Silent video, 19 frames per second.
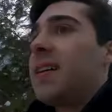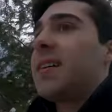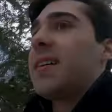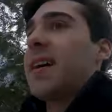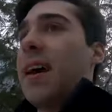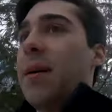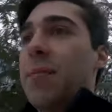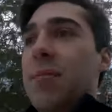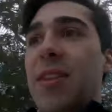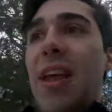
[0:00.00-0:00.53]

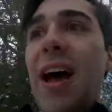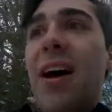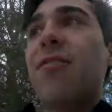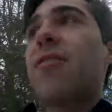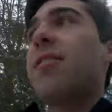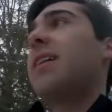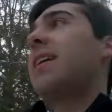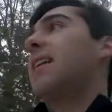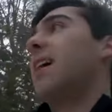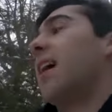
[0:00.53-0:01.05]
Okay, I'm
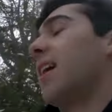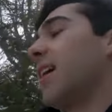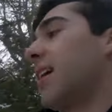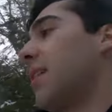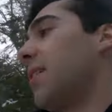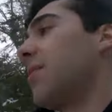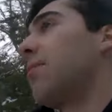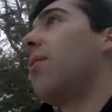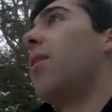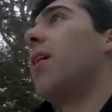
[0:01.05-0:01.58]
definitely not
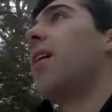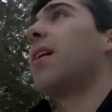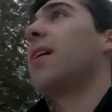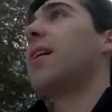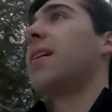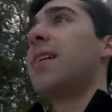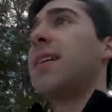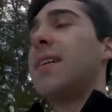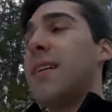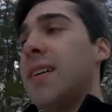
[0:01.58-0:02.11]
gonna walk
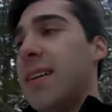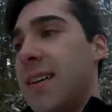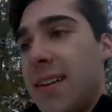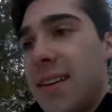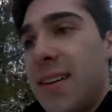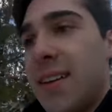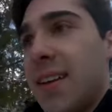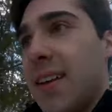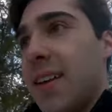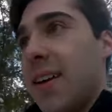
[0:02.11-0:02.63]

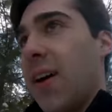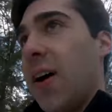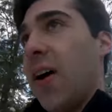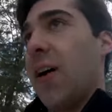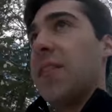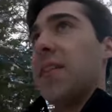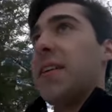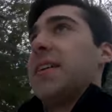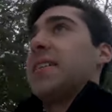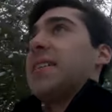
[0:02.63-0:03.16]

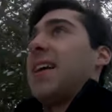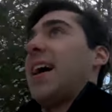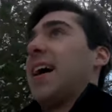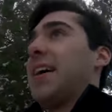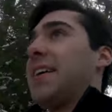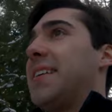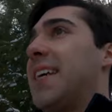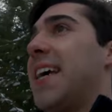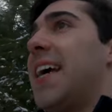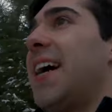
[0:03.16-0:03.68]
on this
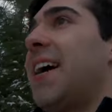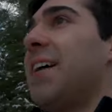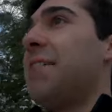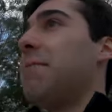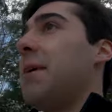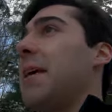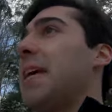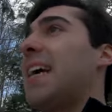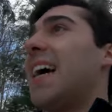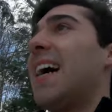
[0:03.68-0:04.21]
ice here
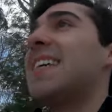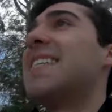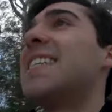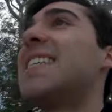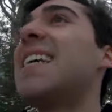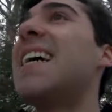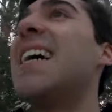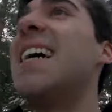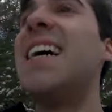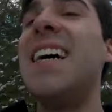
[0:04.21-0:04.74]
because